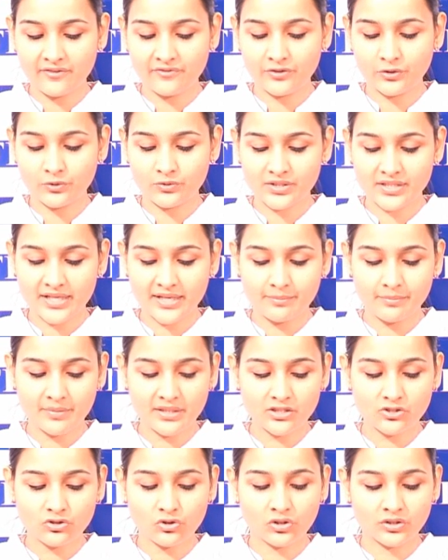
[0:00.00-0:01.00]
F&O
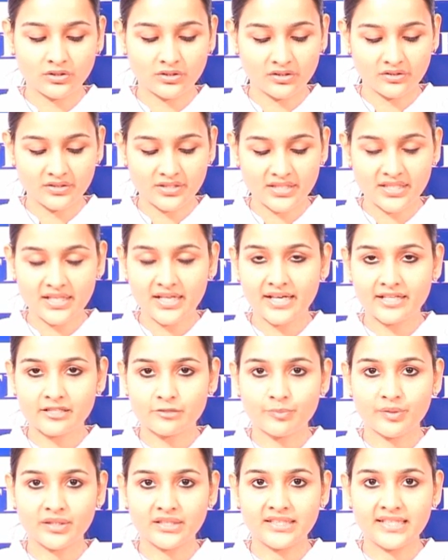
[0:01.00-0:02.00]
segment on Thursday
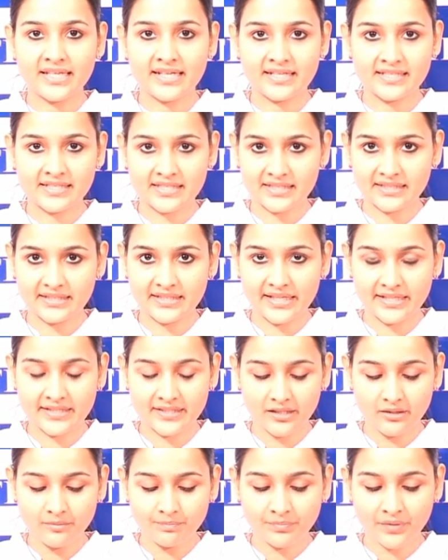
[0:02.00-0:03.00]
as per the NSE
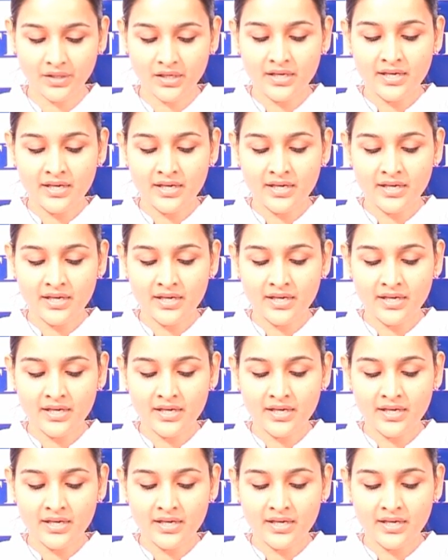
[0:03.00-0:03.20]
data.